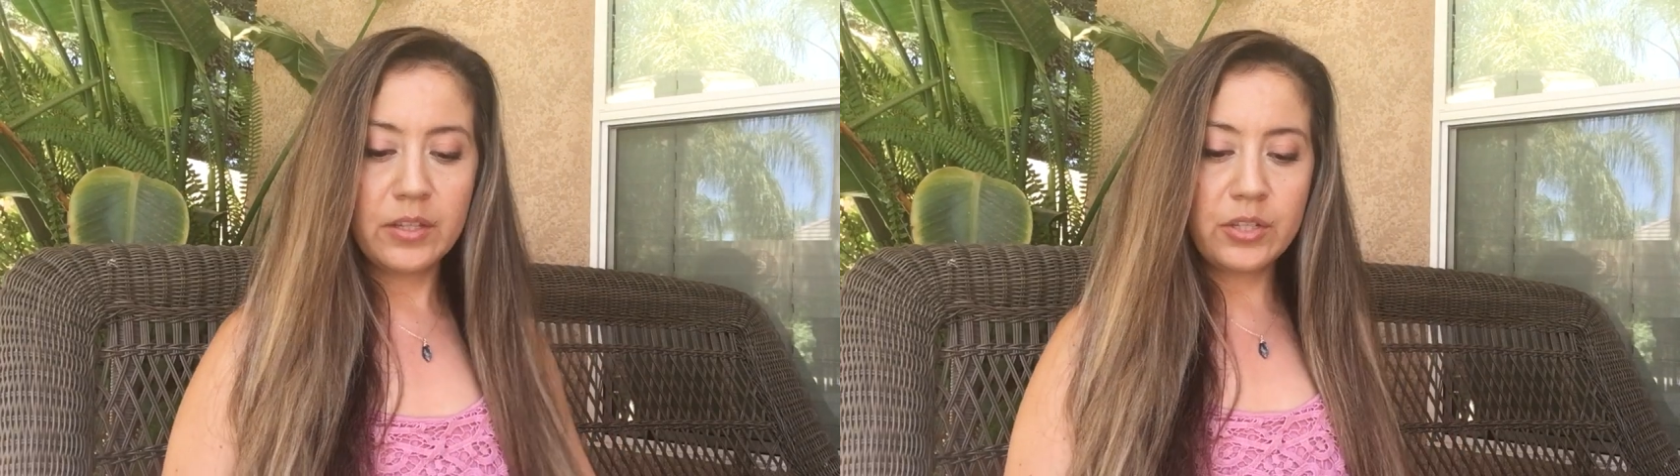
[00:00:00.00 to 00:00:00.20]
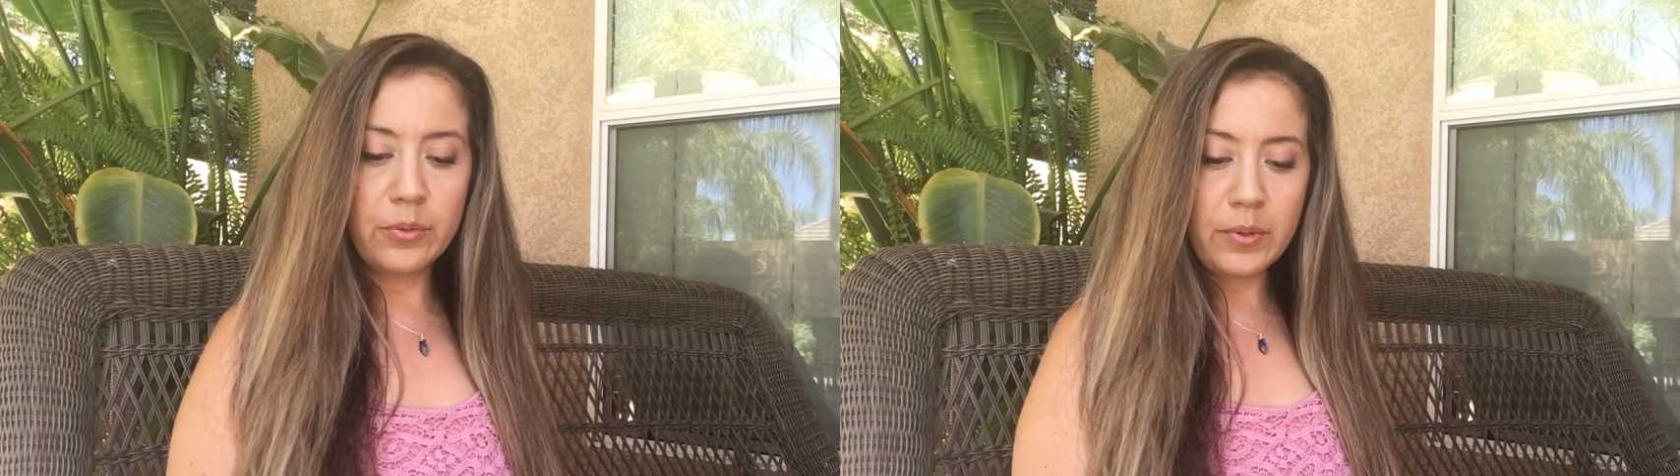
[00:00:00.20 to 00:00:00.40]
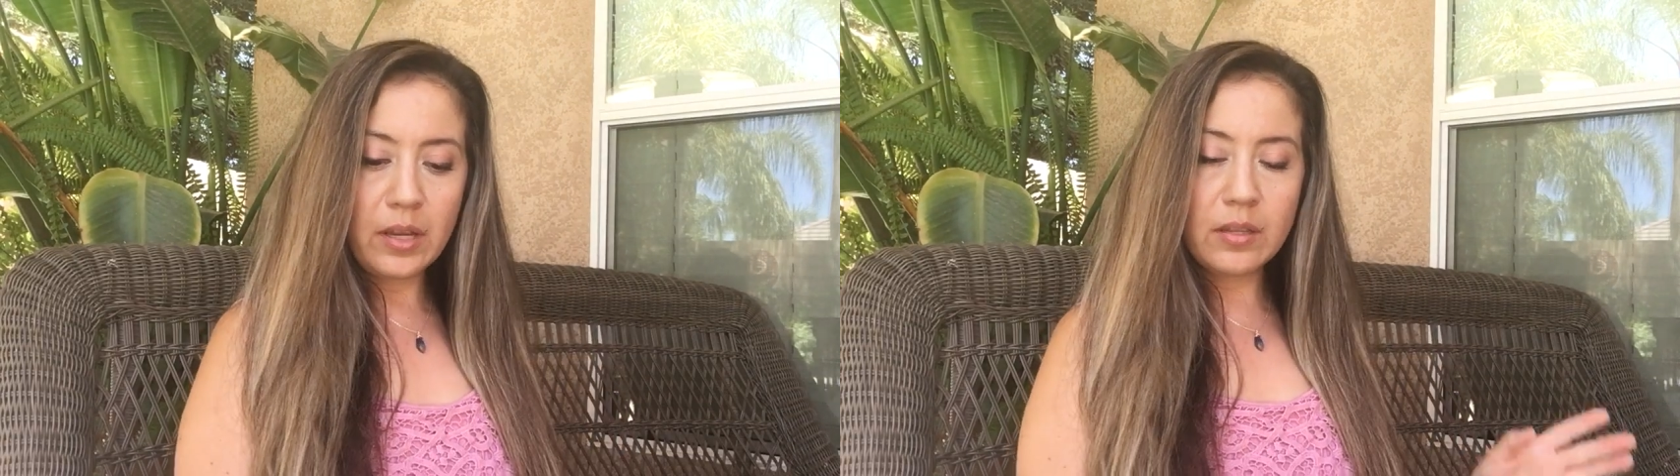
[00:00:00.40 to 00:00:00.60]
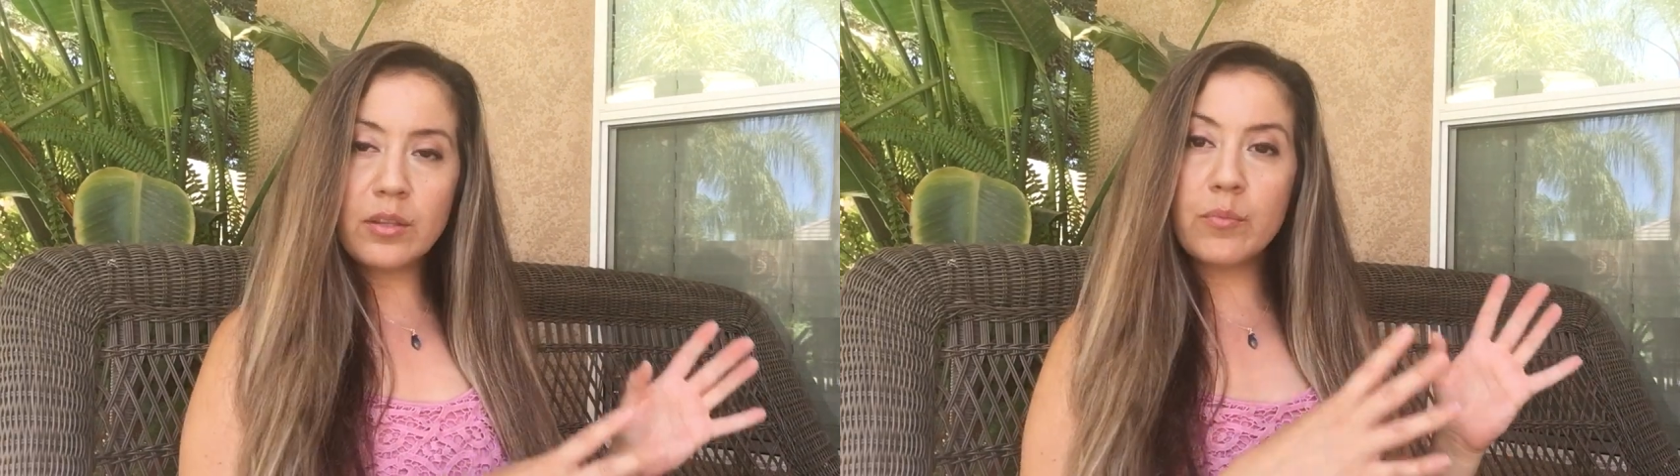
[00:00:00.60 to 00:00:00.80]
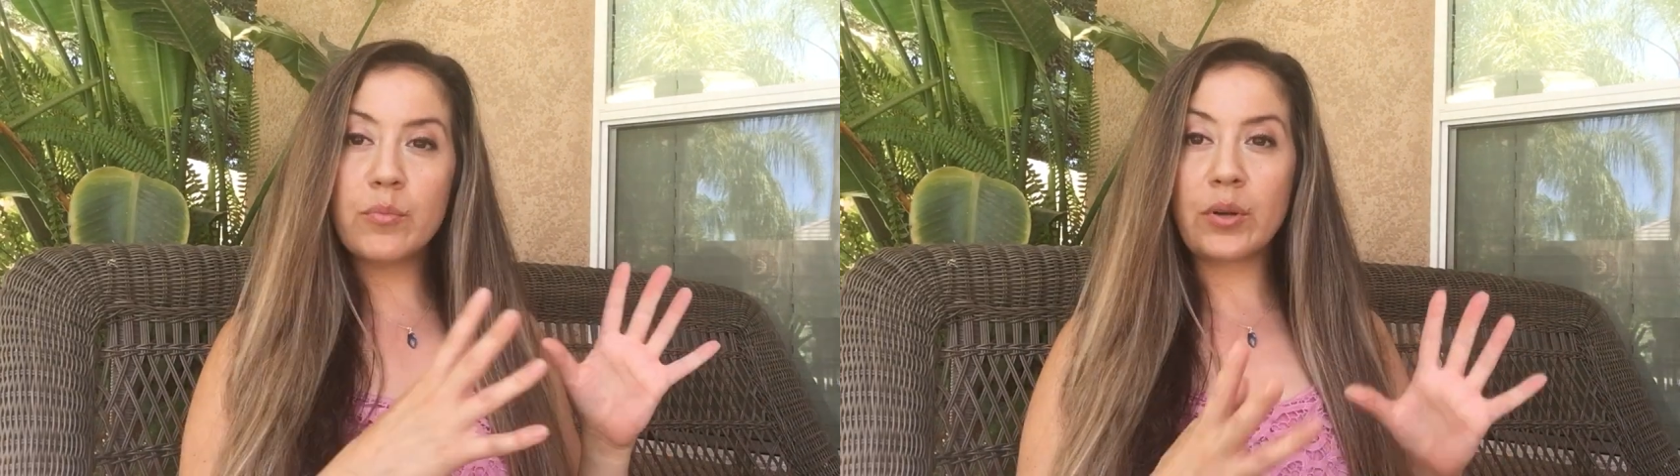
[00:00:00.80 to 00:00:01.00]
So in
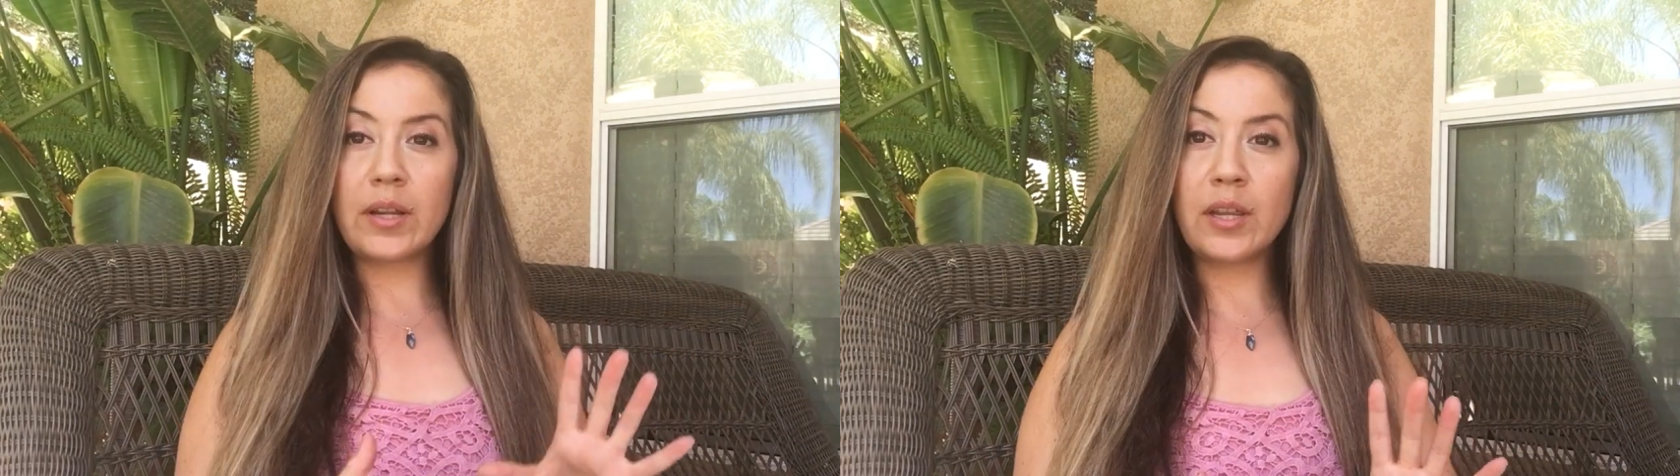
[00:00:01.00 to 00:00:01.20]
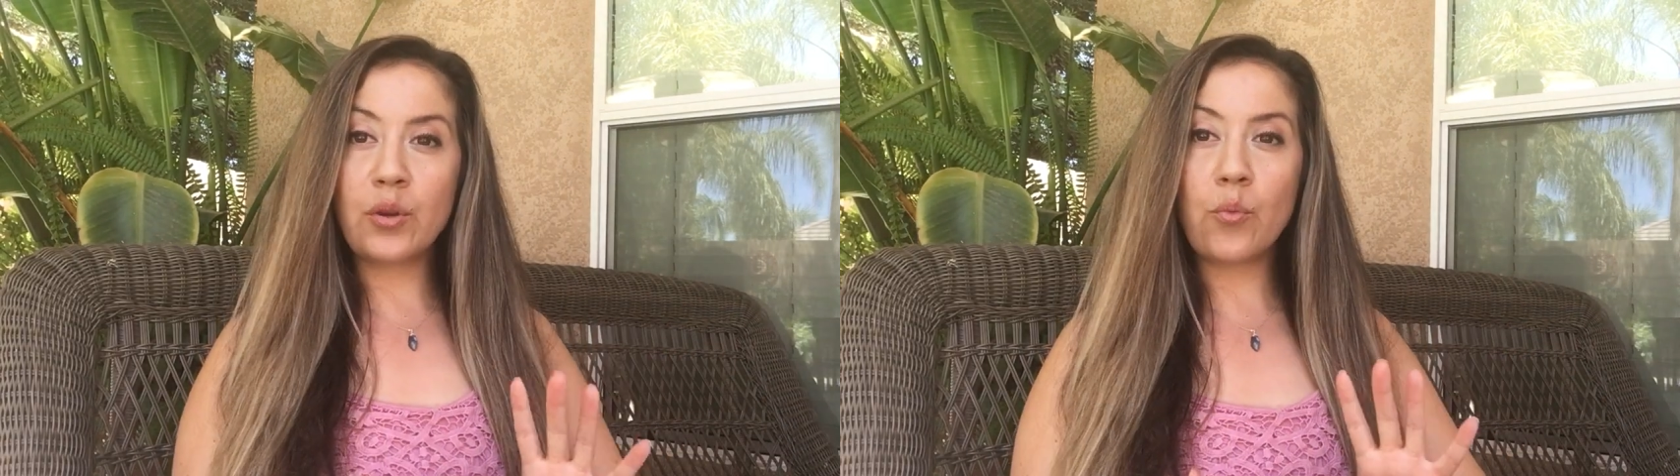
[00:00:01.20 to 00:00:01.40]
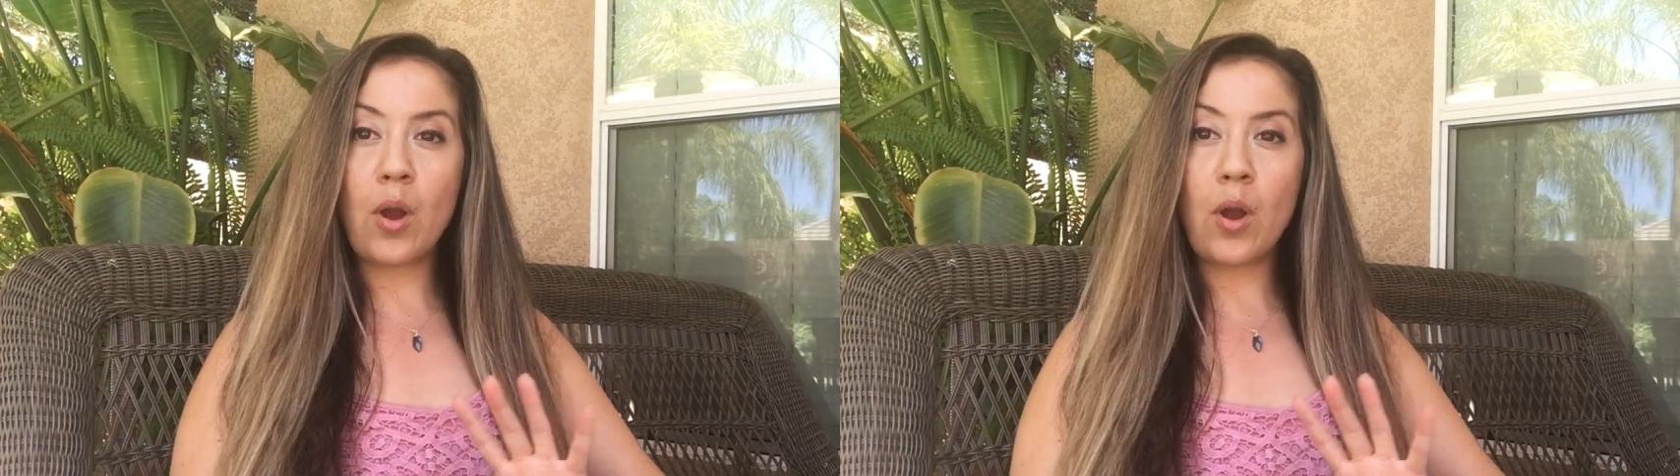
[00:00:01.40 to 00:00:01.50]
the morning,